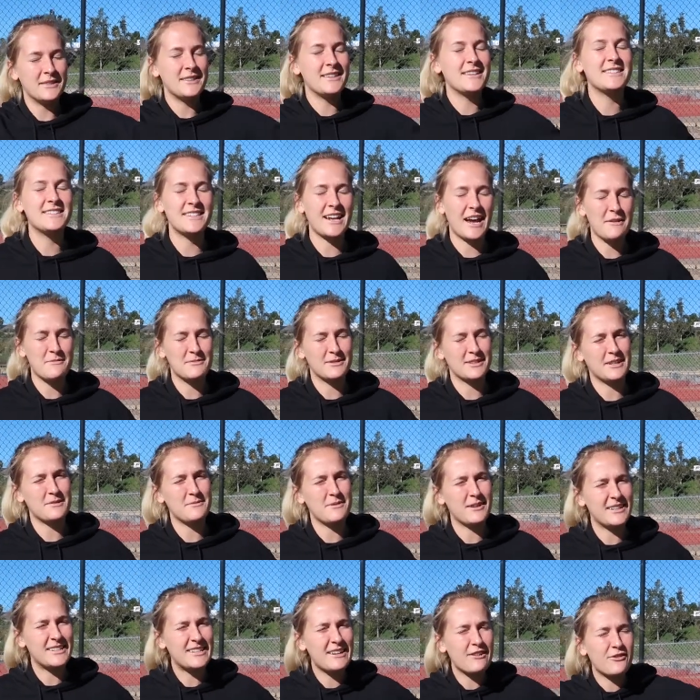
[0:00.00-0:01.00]
But this time, it's gonna
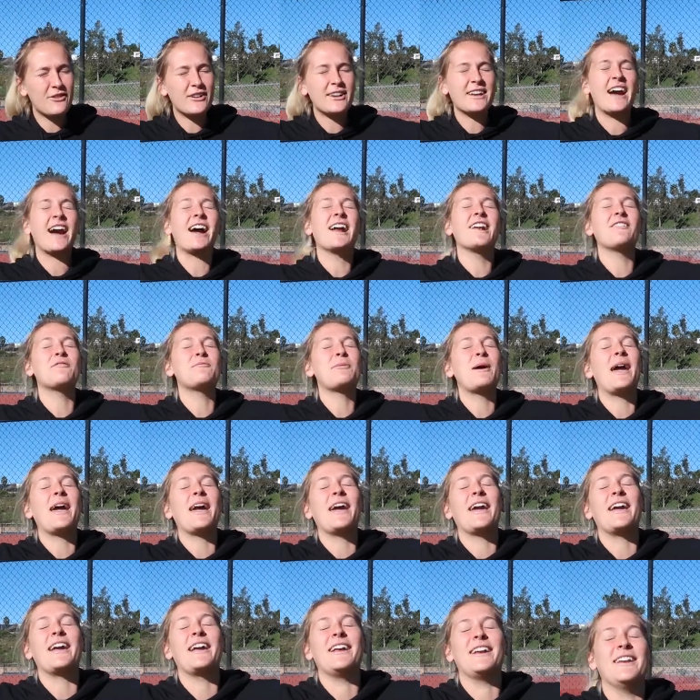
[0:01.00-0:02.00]
be a different kind of
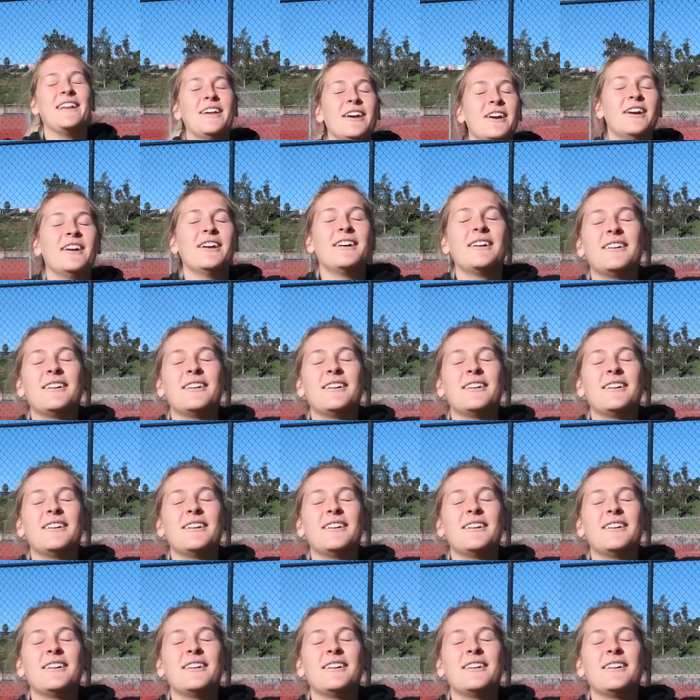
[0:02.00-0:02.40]
pain.